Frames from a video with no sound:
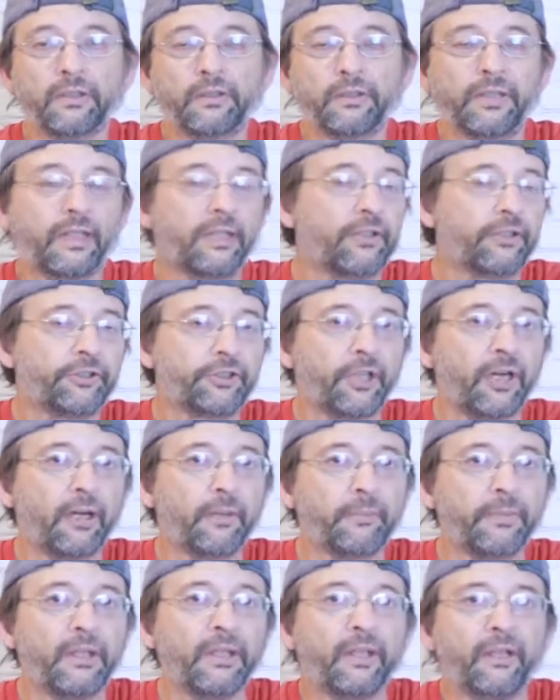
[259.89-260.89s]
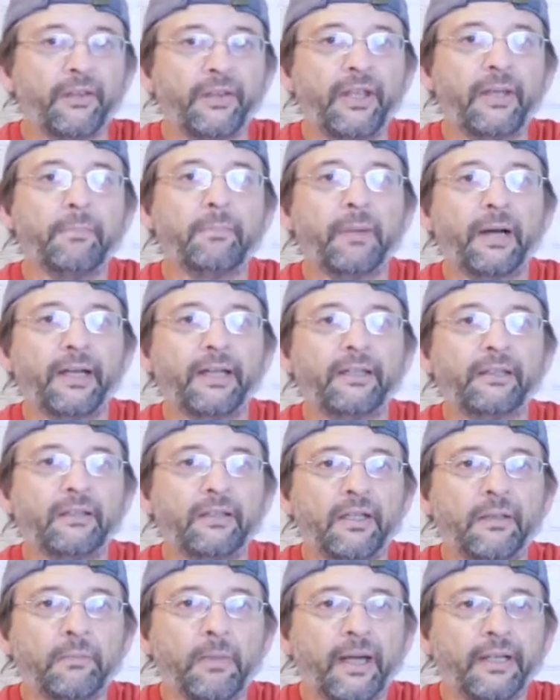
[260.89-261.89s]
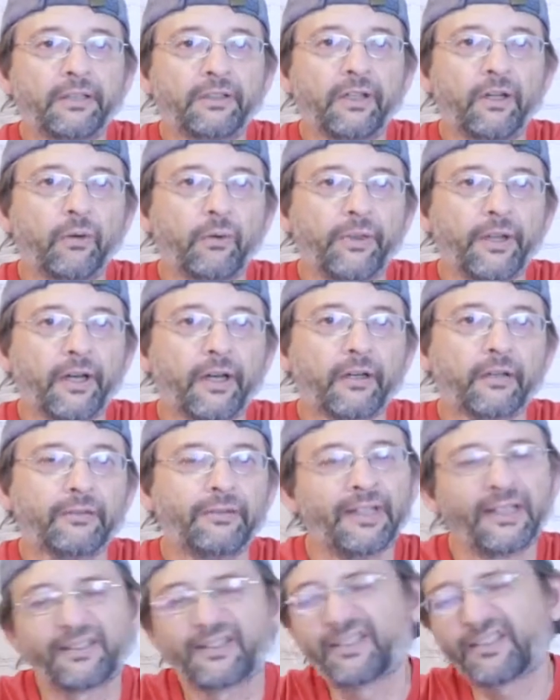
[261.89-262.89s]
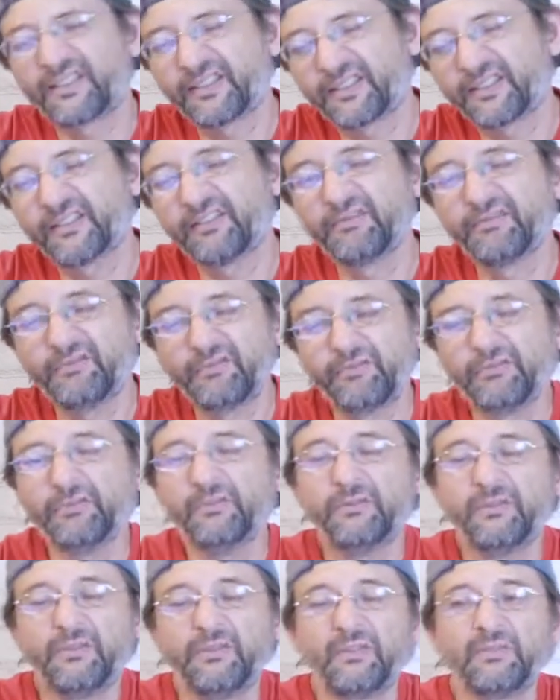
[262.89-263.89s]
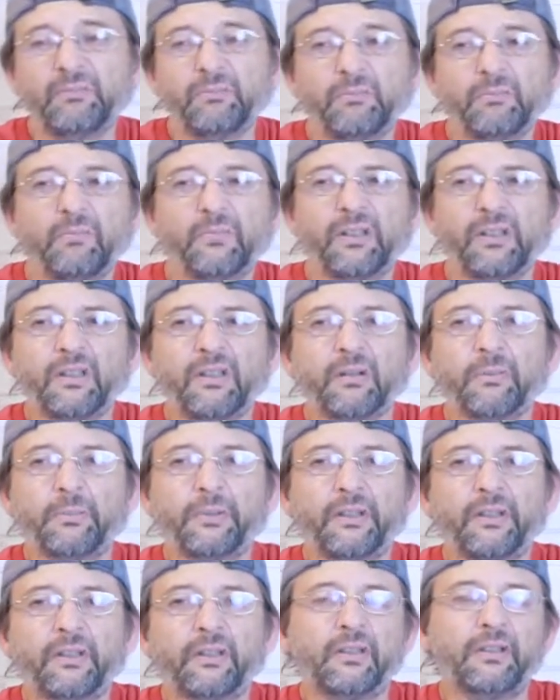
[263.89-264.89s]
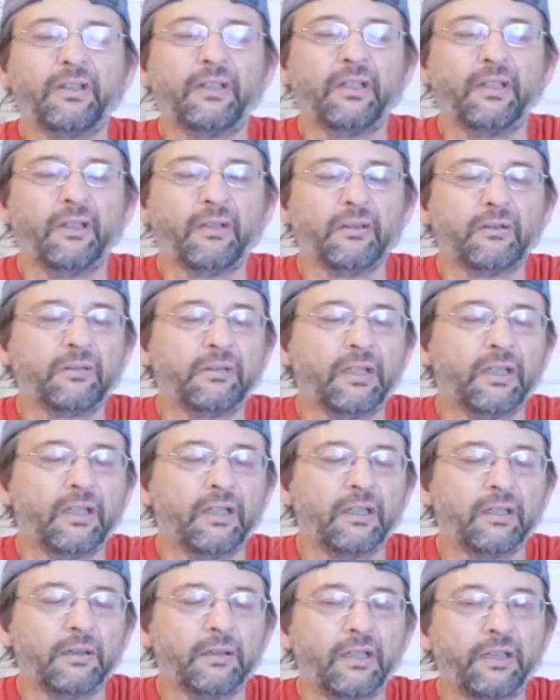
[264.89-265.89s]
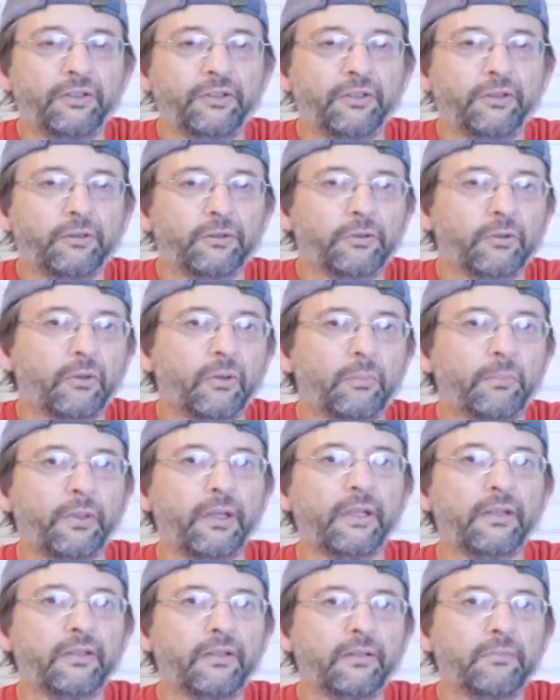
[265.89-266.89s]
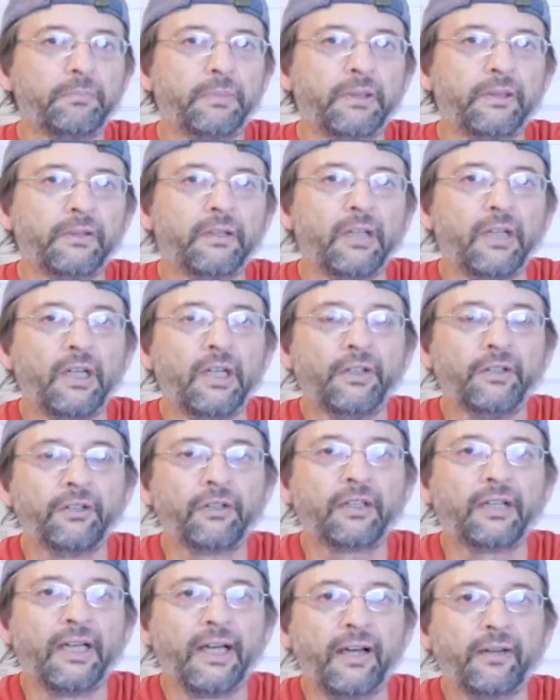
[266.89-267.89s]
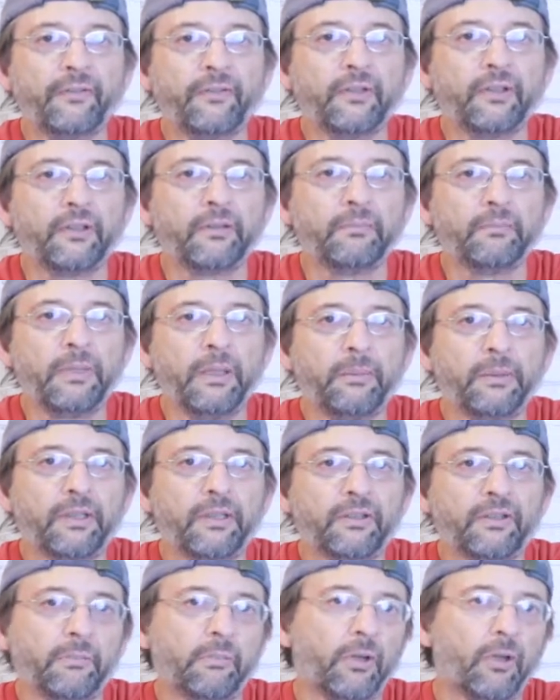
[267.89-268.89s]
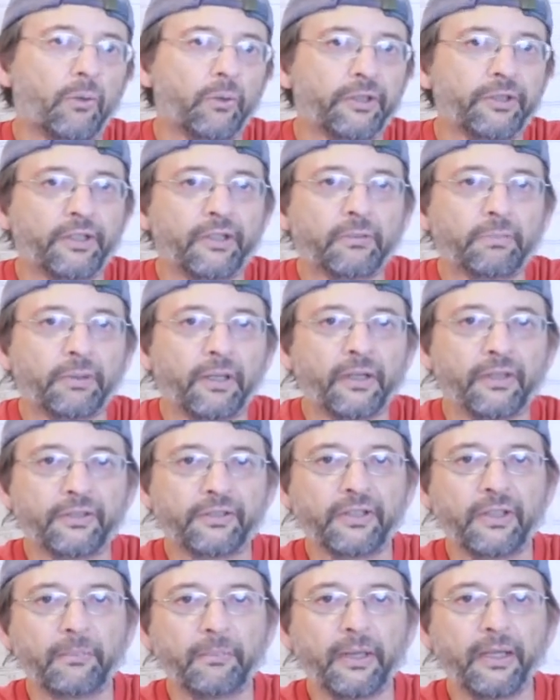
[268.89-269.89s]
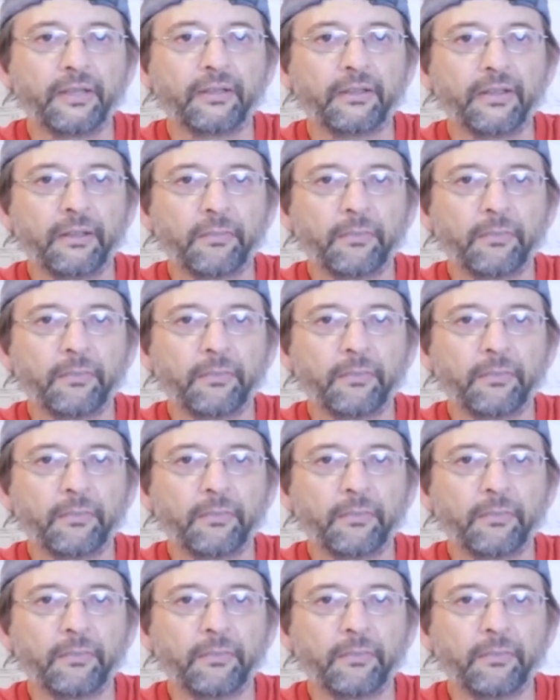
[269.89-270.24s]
tennis shop, they might go there. That's a little bit unusual, but you're going to have maybe some lower tier players that might